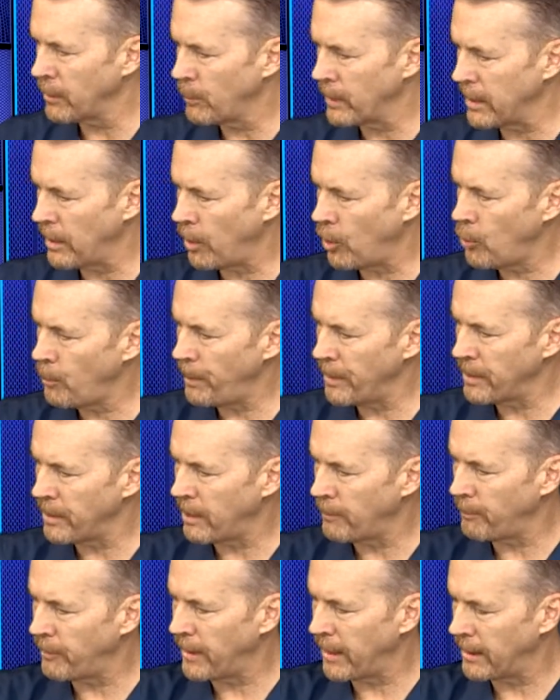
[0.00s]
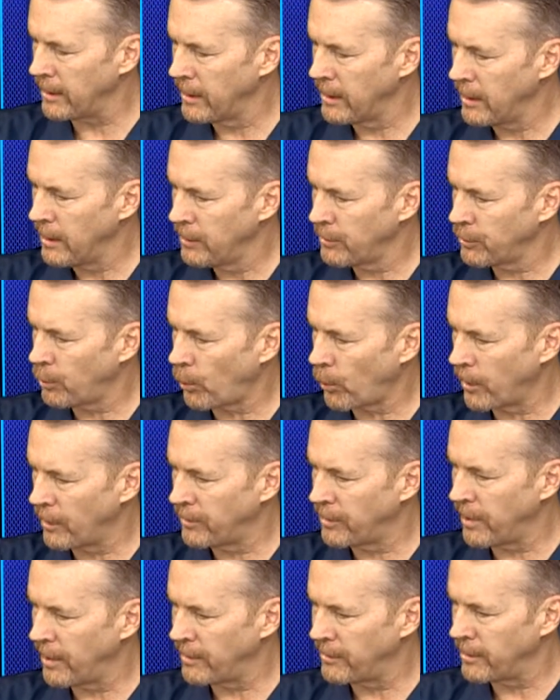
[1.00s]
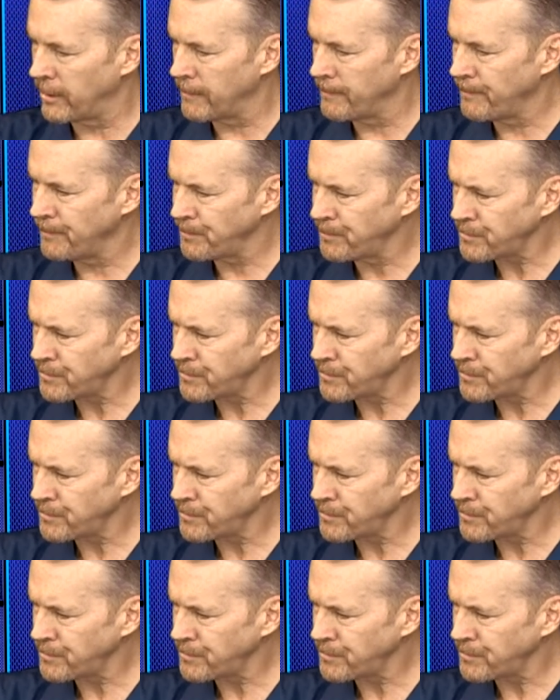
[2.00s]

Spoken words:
we open up that torn tendon,